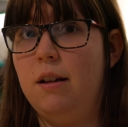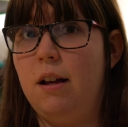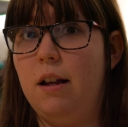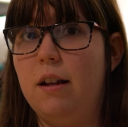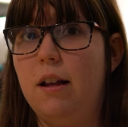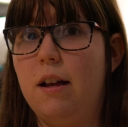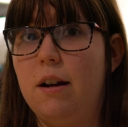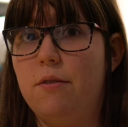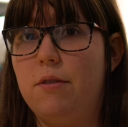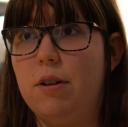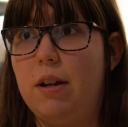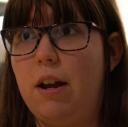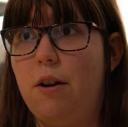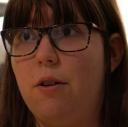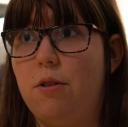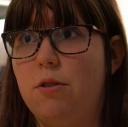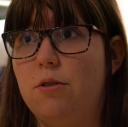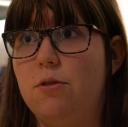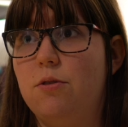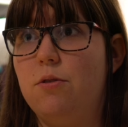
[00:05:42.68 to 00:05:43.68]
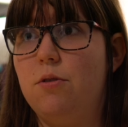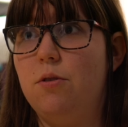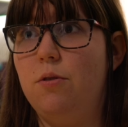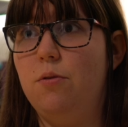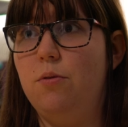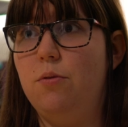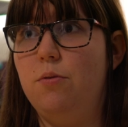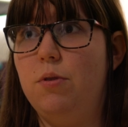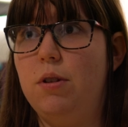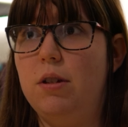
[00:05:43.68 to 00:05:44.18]
a lot of the characters
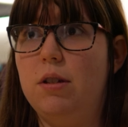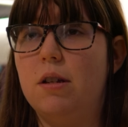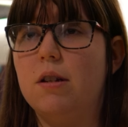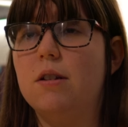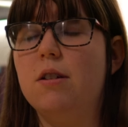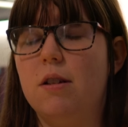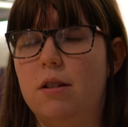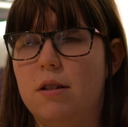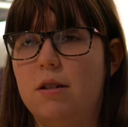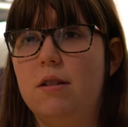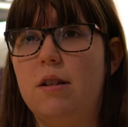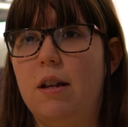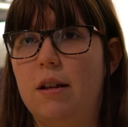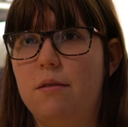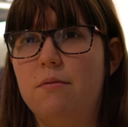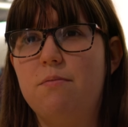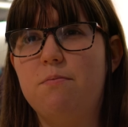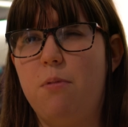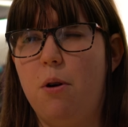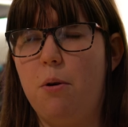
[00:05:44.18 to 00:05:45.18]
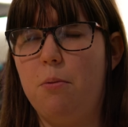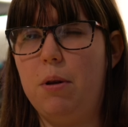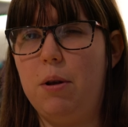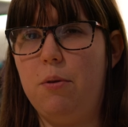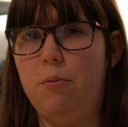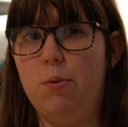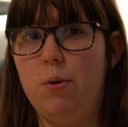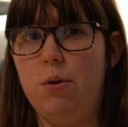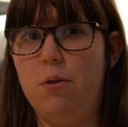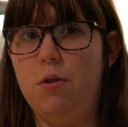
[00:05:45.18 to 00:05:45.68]
do decisions that
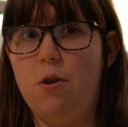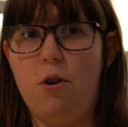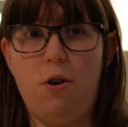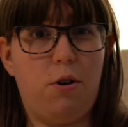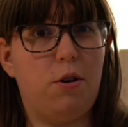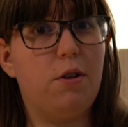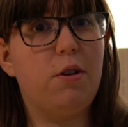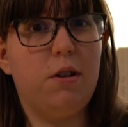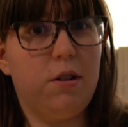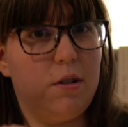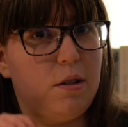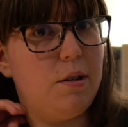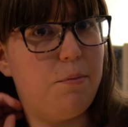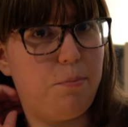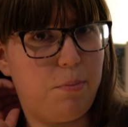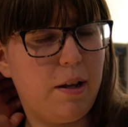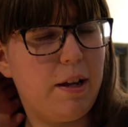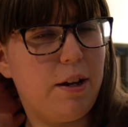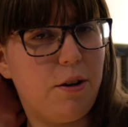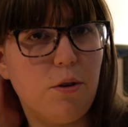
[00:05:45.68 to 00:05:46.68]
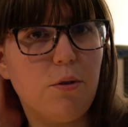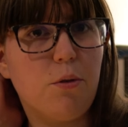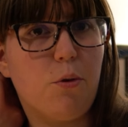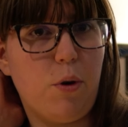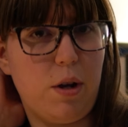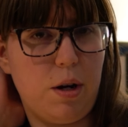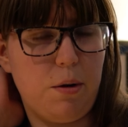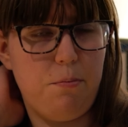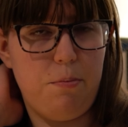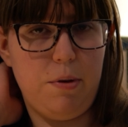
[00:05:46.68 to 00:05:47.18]
probably will irk the player
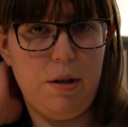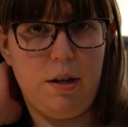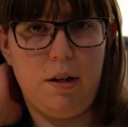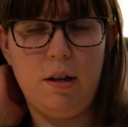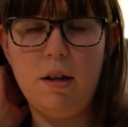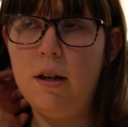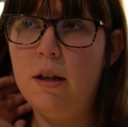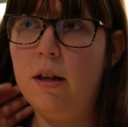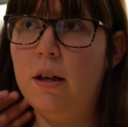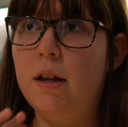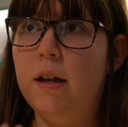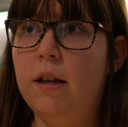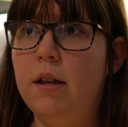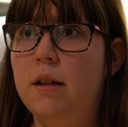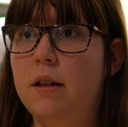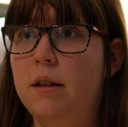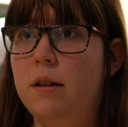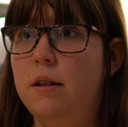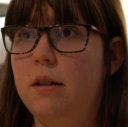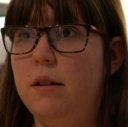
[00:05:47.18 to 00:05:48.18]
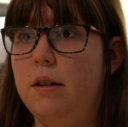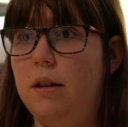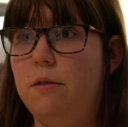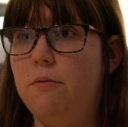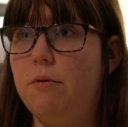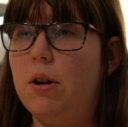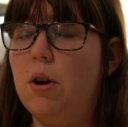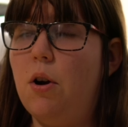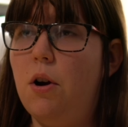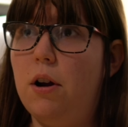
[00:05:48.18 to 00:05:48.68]
quite a bit,
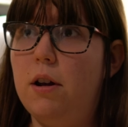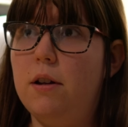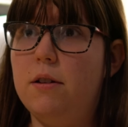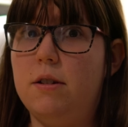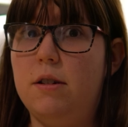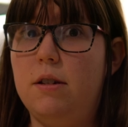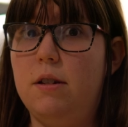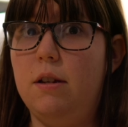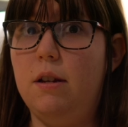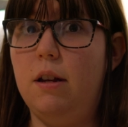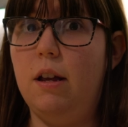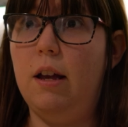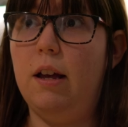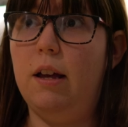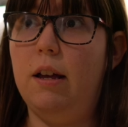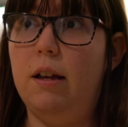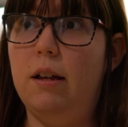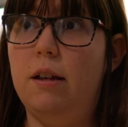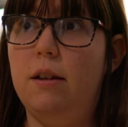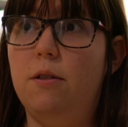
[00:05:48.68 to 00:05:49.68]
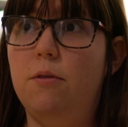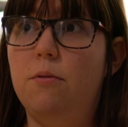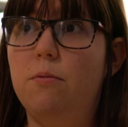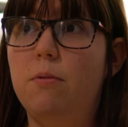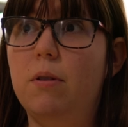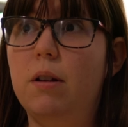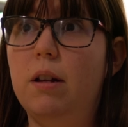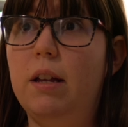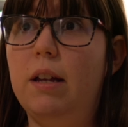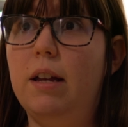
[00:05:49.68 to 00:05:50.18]
then regardless, you
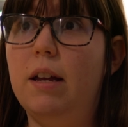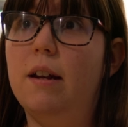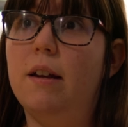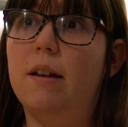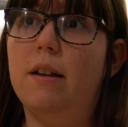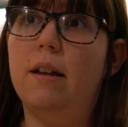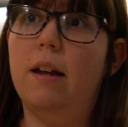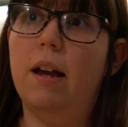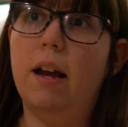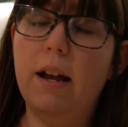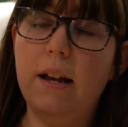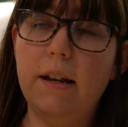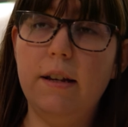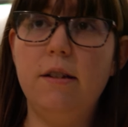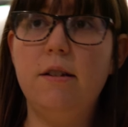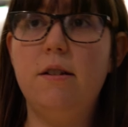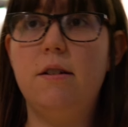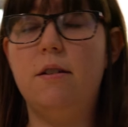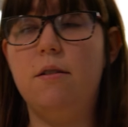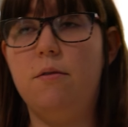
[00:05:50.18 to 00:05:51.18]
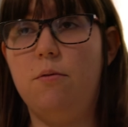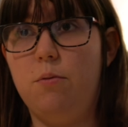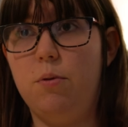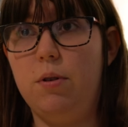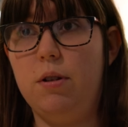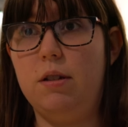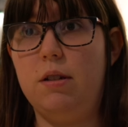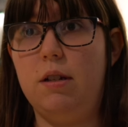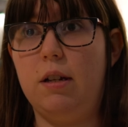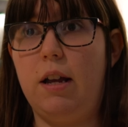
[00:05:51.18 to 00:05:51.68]
really get engaged
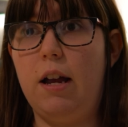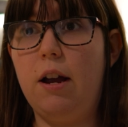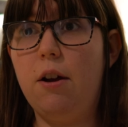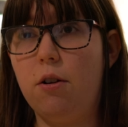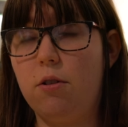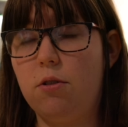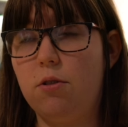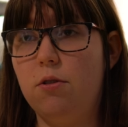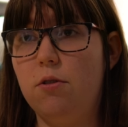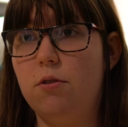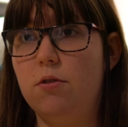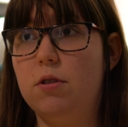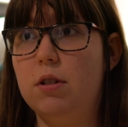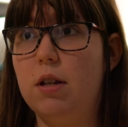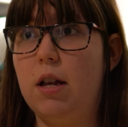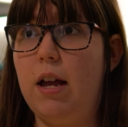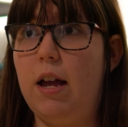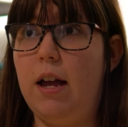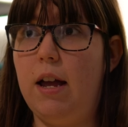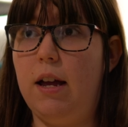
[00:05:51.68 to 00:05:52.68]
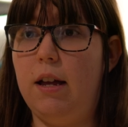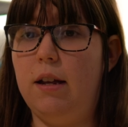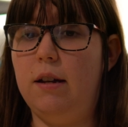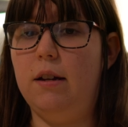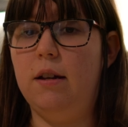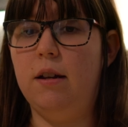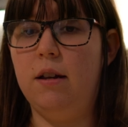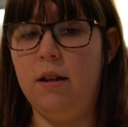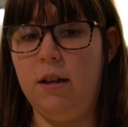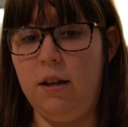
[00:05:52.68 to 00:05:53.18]
with the characters,
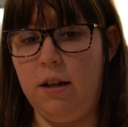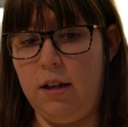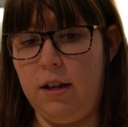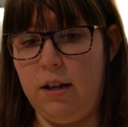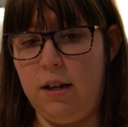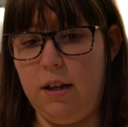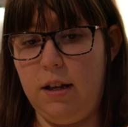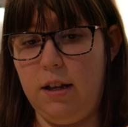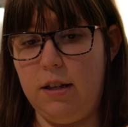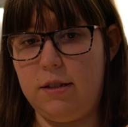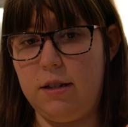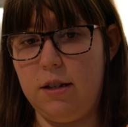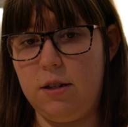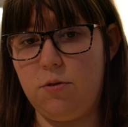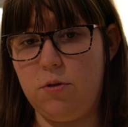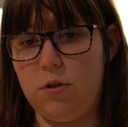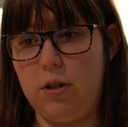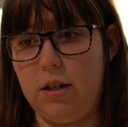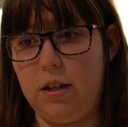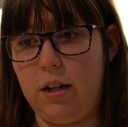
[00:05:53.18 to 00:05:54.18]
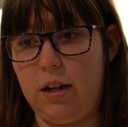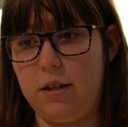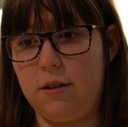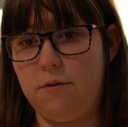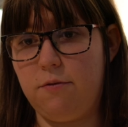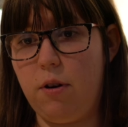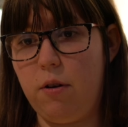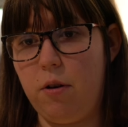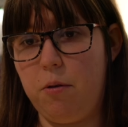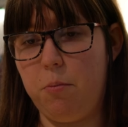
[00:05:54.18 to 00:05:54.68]
and it's interesting that
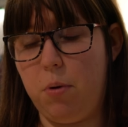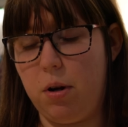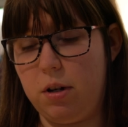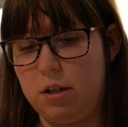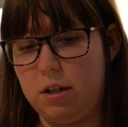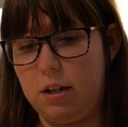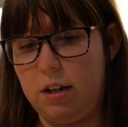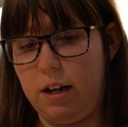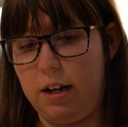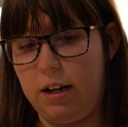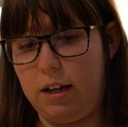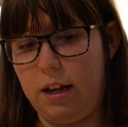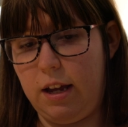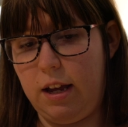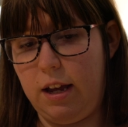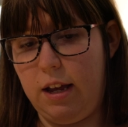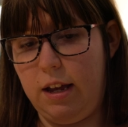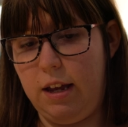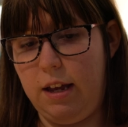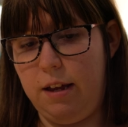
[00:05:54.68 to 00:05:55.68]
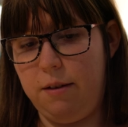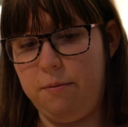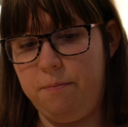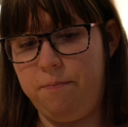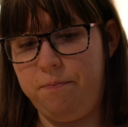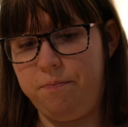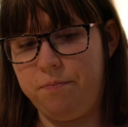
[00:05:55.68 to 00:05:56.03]
it's very much like a